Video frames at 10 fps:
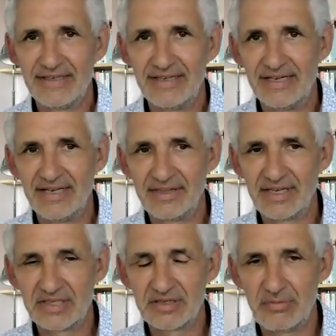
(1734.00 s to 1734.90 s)
I
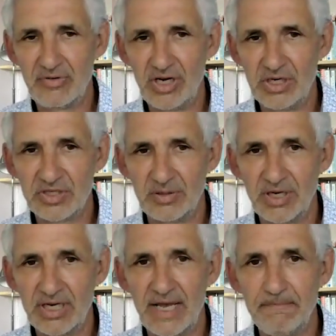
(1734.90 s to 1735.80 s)
think that's going to be very interesting.
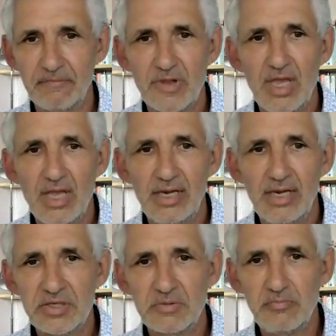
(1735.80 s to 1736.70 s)
But
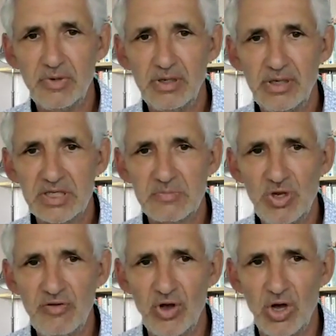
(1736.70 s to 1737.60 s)
let's
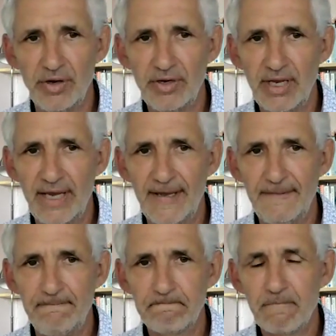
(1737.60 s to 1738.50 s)
move
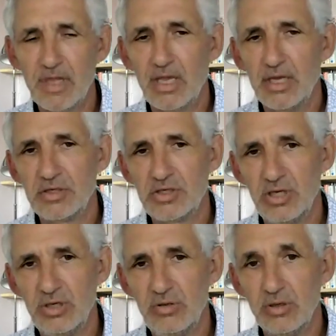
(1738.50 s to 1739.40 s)
on
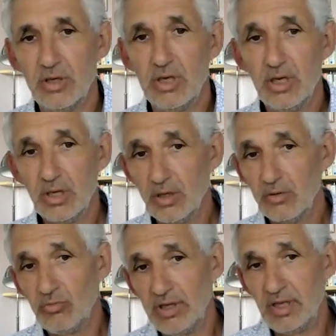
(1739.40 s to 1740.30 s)
to
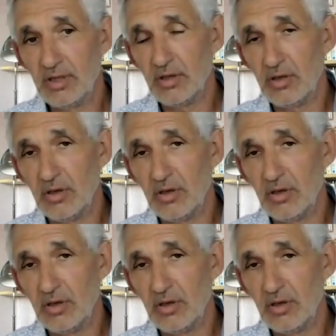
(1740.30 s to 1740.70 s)
really